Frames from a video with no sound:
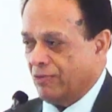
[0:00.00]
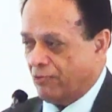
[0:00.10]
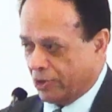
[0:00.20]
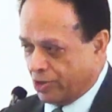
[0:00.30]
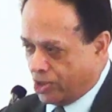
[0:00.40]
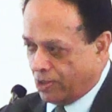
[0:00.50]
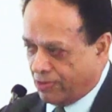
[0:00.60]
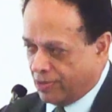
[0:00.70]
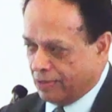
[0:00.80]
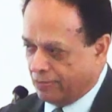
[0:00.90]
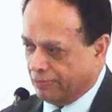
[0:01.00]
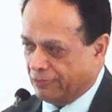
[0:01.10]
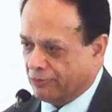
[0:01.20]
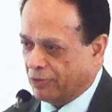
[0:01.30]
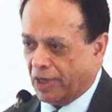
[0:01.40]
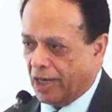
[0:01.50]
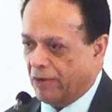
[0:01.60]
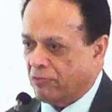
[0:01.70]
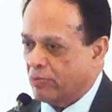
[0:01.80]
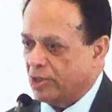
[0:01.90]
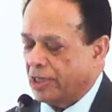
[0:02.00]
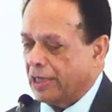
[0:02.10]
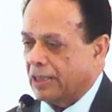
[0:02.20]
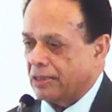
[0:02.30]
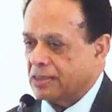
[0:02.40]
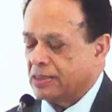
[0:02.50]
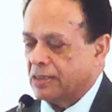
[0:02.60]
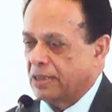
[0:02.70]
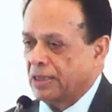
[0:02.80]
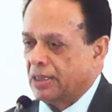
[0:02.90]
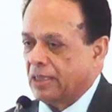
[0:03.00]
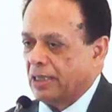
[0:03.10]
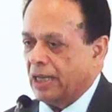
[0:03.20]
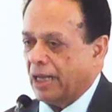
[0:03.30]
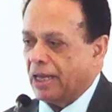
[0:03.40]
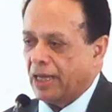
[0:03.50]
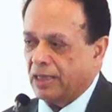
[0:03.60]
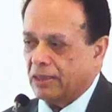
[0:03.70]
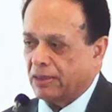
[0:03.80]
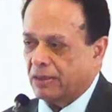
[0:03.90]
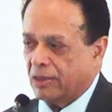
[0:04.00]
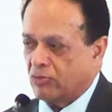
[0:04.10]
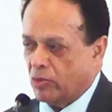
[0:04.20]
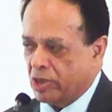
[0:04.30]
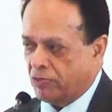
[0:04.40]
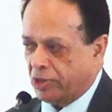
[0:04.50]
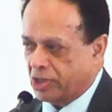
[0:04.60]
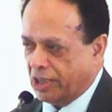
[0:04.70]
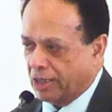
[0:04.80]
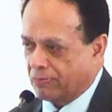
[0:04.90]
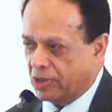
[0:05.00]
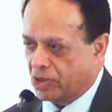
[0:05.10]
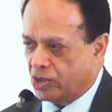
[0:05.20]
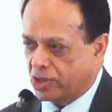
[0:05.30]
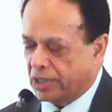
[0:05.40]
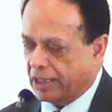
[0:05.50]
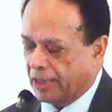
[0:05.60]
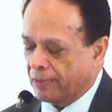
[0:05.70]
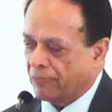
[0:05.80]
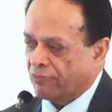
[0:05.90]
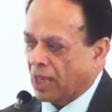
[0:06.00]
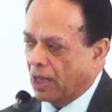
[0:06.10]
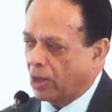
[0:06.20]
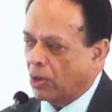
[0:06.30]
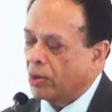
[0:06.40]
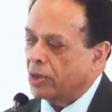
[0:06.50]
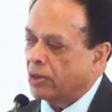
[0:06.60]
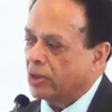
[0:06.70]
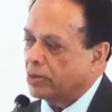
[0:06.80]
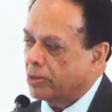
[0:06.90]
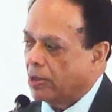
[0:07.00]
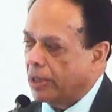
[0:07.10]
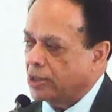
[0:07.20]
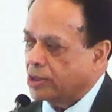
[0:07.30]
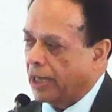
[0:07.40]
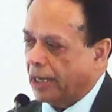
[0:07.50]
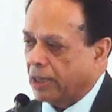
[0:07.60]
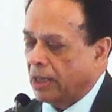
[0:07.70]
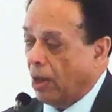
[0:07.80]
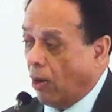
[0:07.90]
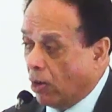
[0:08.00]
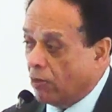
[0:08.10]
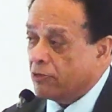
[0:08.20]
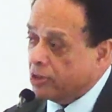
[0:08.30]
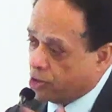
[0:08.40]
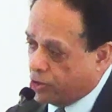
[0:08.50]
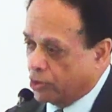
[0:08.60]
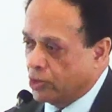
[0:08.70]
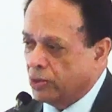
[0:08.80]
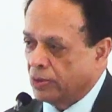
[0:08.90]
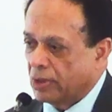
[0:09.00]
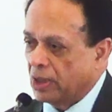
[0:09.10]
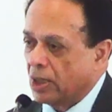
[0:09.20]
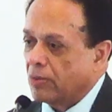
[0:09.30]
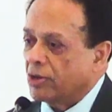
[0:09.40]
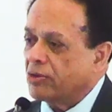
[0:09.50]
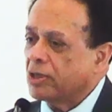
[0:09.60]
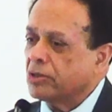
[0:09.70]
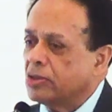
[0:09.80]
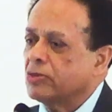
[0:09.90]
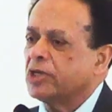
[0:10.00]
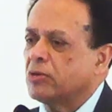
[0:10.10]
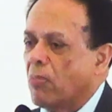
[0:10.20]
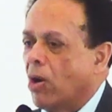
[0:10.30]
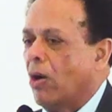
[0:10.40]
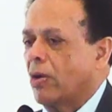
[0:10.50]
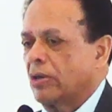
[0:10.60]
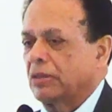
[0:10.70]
For the children, for everybody else. And the moment we take up this journey, know you're on the right track. All of us do, but you have to do it more.